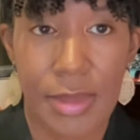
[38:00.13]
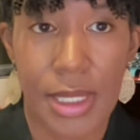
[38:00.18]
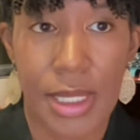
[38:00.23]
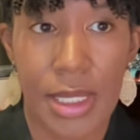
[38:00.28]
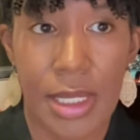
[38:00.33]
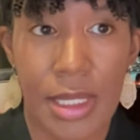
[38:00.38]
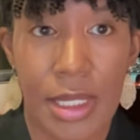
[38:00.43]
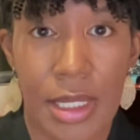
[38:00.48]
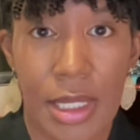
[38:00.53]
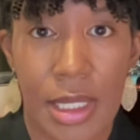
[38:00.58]

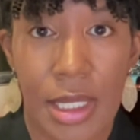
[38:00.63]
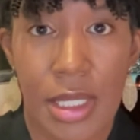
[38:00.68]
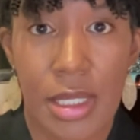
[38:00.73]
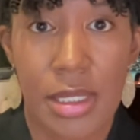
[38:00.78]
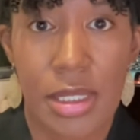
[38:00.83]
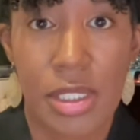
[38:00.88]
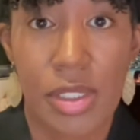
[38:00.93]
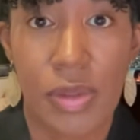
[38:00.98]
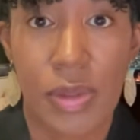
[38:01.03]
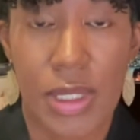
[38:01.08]
me
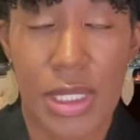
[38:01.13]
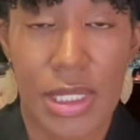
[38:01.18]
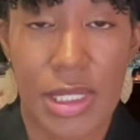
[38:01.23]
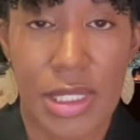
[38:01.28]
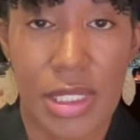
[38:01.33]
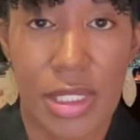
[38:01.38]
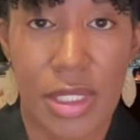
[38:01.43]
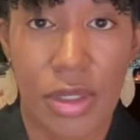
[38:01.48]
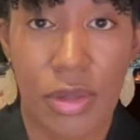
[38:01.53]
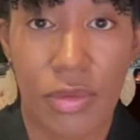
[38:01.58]
to
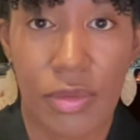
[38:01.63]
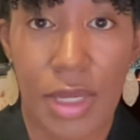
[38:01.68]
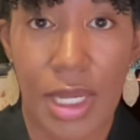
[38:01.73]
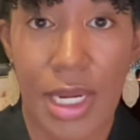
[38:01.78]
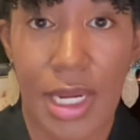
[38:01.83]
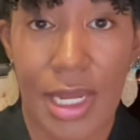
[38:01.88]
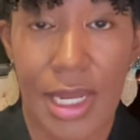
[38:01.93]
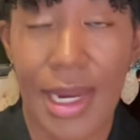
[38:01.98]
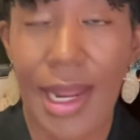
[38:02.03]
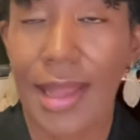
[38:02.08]
consider
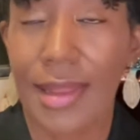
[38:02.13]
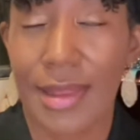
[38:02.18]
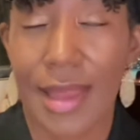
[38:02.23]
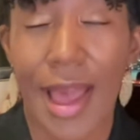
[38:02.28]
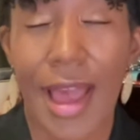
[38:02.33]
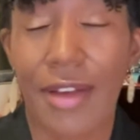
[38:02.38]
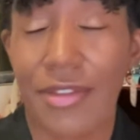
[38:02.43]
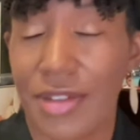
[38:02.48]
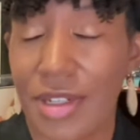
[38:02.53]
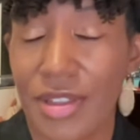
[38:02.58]
running. And I
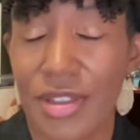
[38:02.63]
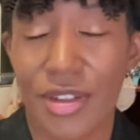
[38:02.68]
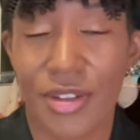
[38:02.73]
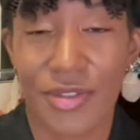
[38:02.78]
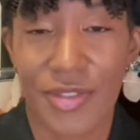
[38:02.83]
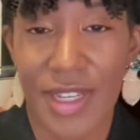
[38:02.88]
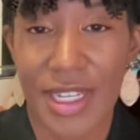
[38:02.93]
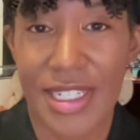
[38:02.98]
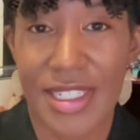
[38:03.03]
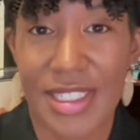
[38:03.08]
laughed in their
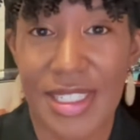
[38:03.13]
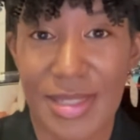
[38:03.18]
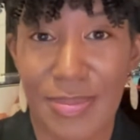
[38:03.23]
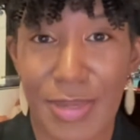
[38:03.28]
face